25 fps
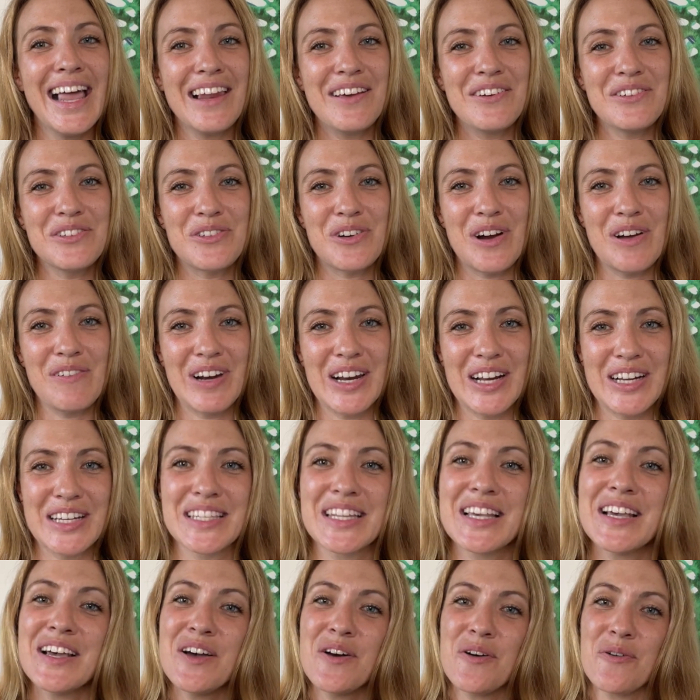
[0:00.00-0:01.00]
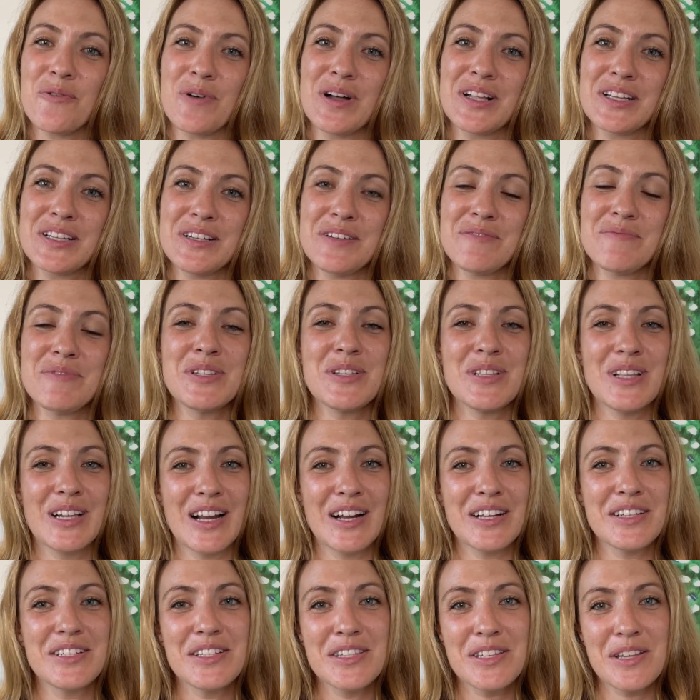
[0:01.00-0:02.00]
Hello travelers, welcome to the
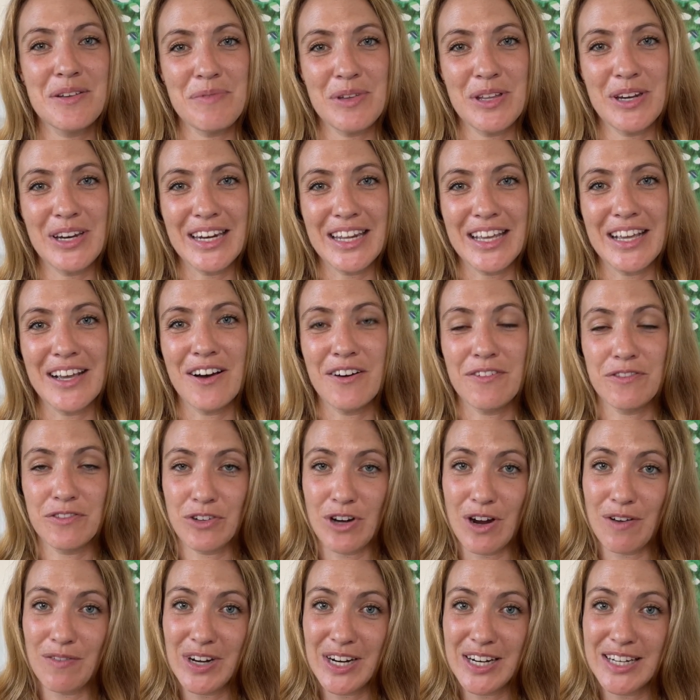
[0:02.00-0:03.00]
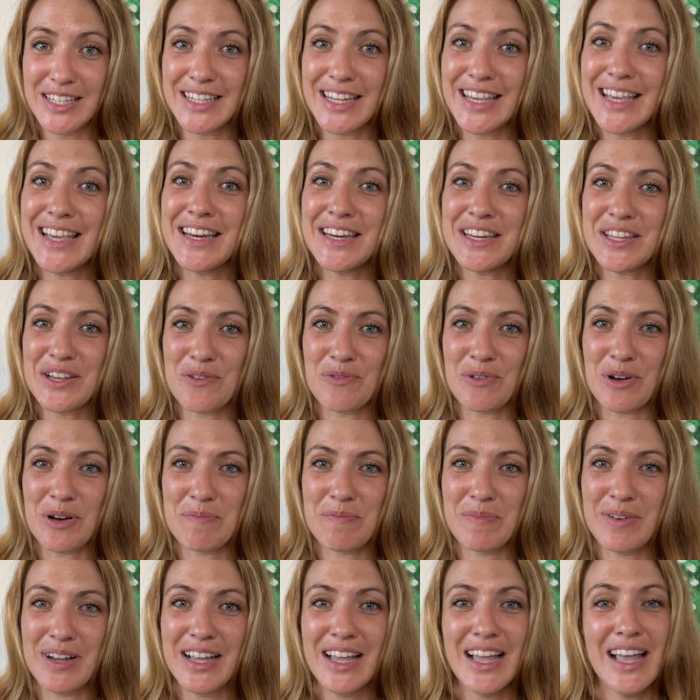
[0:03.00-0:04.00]
largest community of travelers in
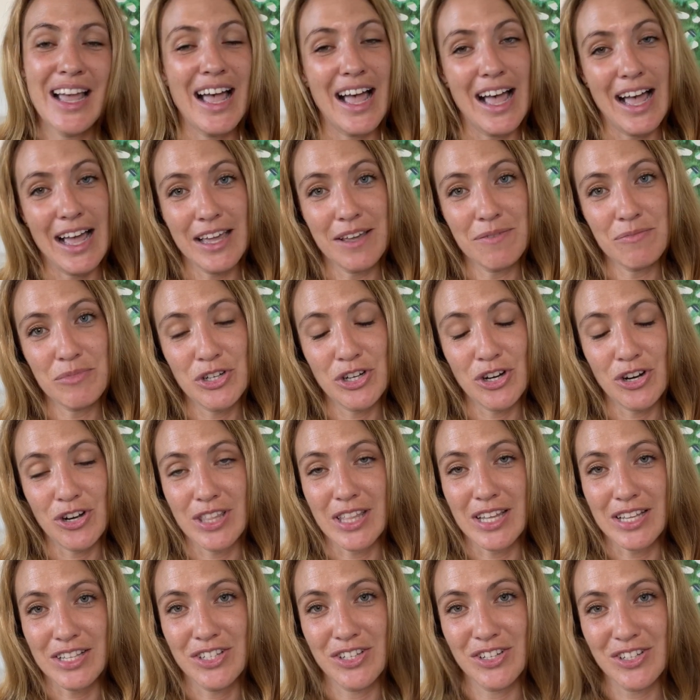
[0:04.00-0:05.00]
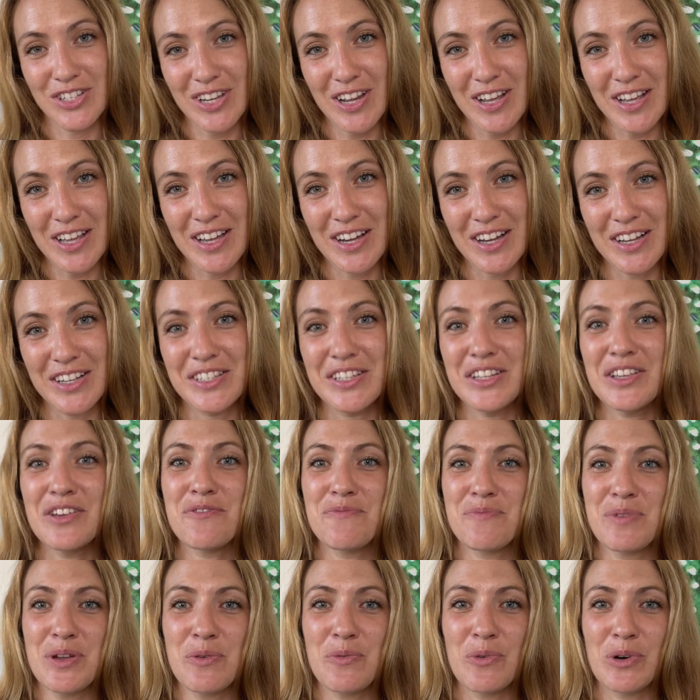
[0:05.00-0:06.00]
Europe. I am sure that just like us,
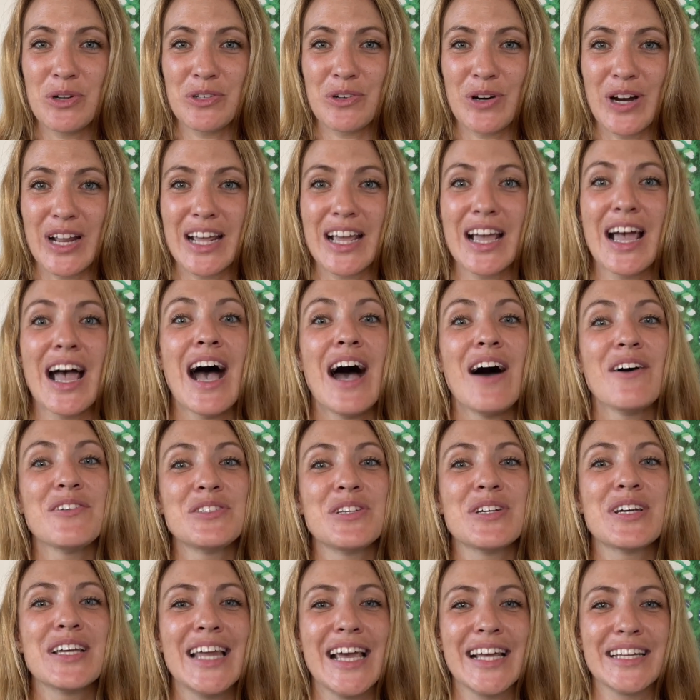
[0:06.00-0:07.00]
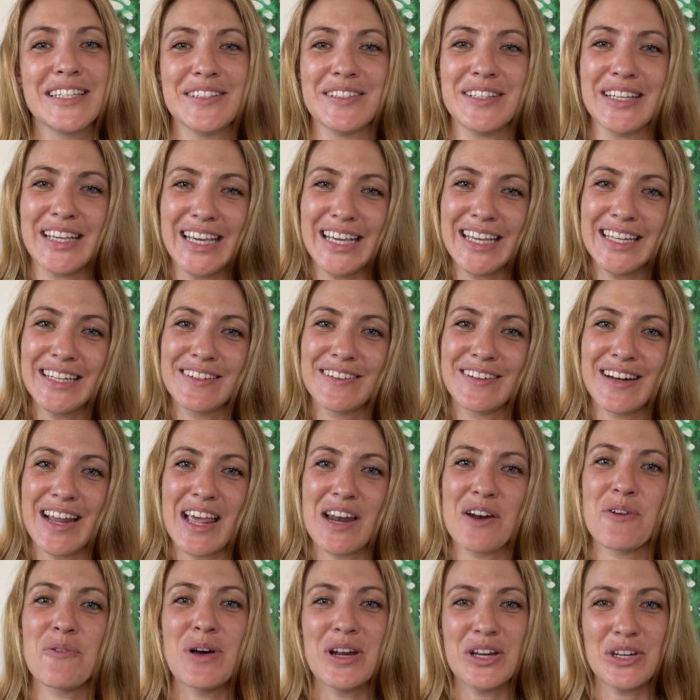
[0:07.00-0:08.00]
you've been wondering how to connect to the
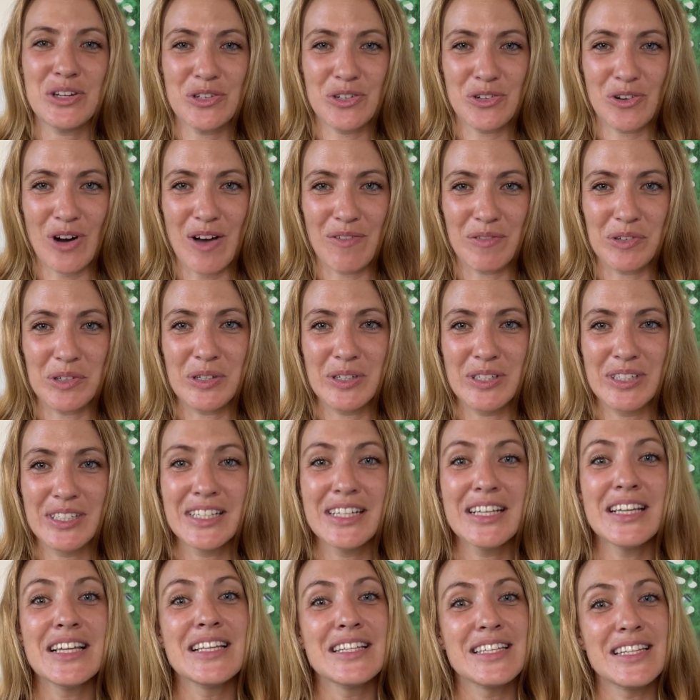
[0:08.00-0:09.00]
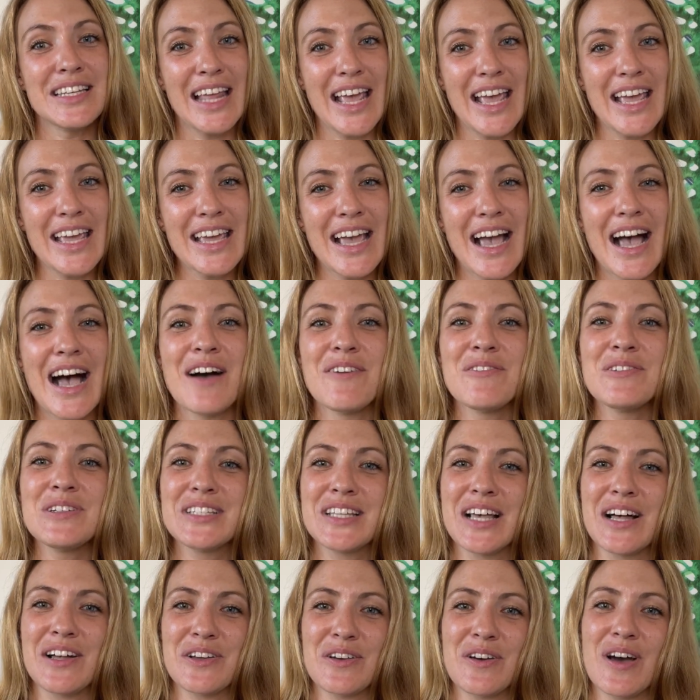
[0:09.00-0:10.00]
internet when you travel. Today, I will
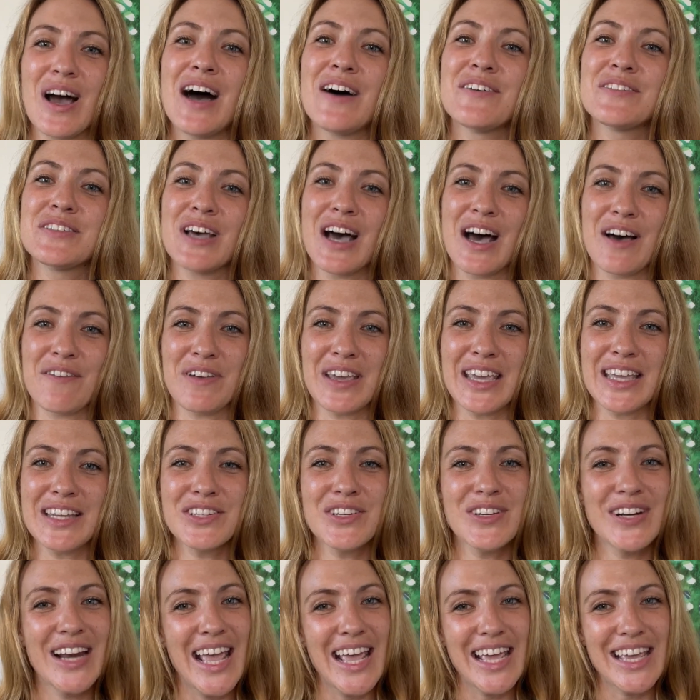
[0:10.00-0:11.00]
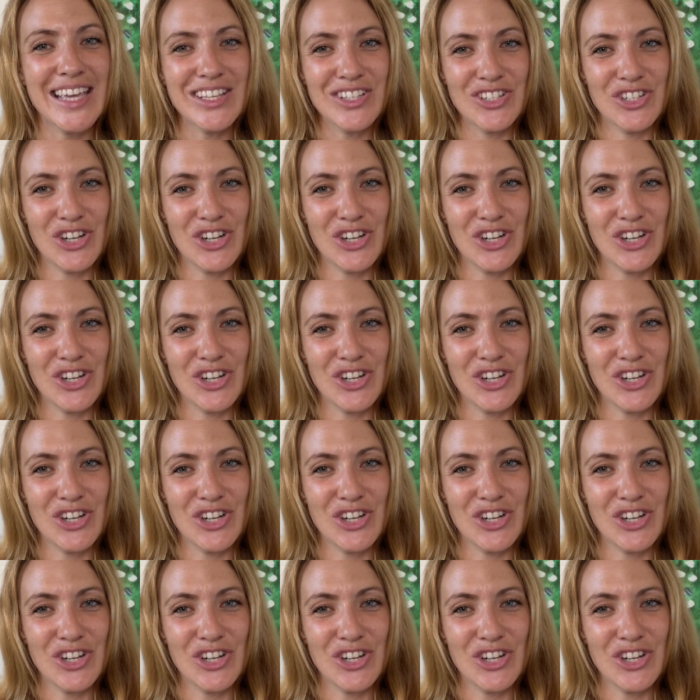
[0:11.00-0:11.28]
tell you how to have internet in